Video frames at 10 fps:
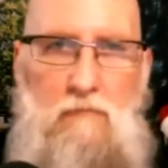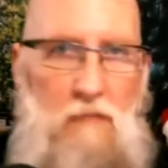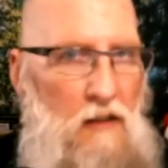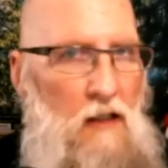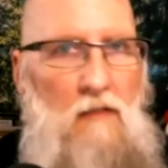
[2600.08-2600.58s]

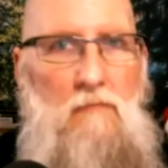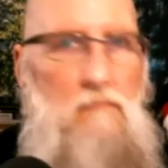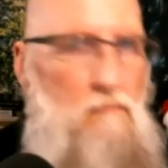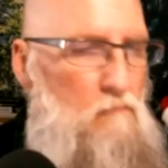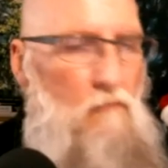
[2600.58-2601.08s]
again,
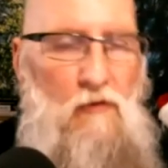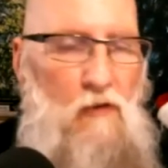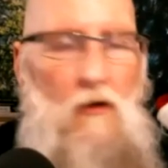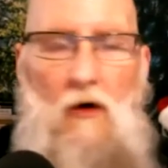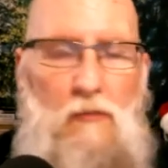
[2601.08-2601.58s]

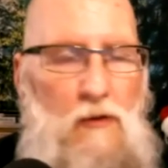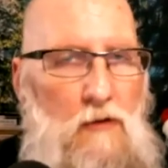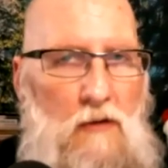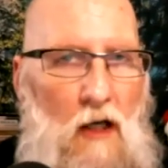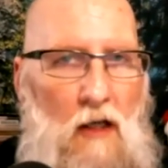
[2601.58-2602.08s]

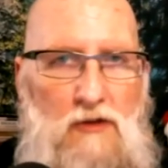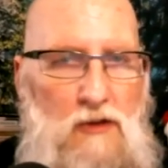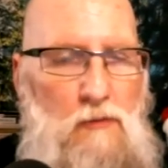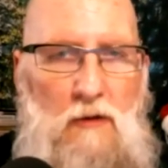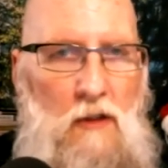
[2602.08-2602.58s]

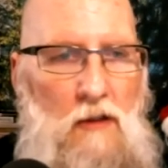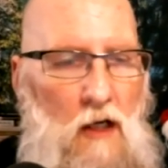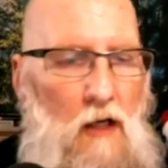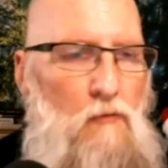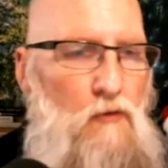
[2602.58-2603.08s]

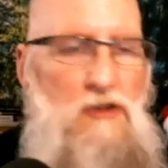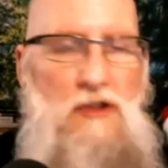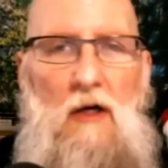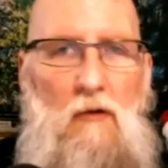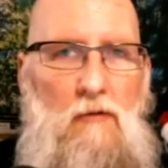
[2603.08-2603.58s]
thelongbeardedguy@gmail.com. Reach
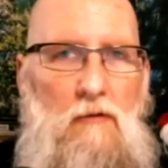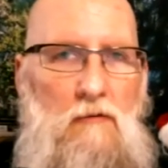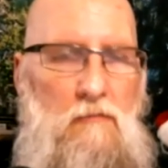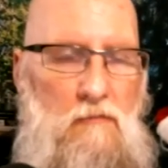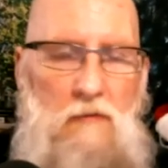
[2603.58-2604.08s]
out.
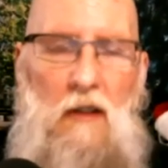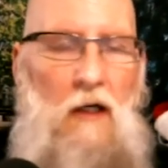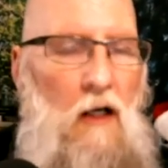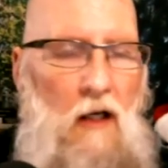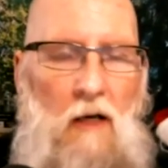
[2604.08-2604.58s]

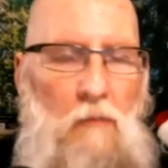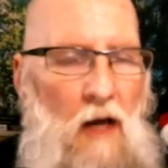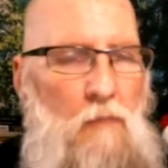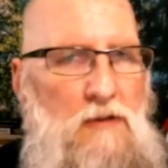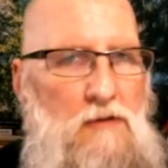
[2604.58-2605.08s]
I'm
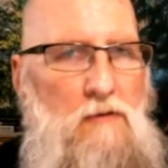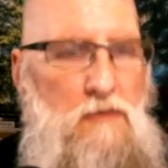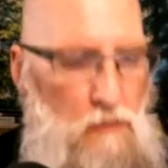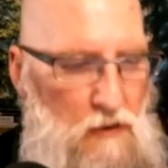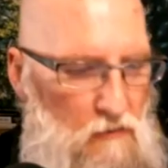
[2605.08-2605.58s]
happy
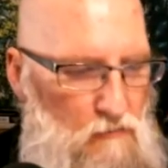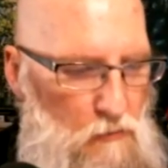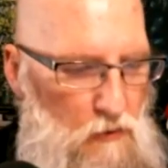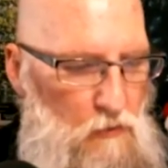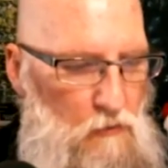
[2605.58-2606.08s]
to be there for
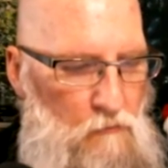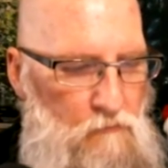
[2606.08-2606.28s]
people.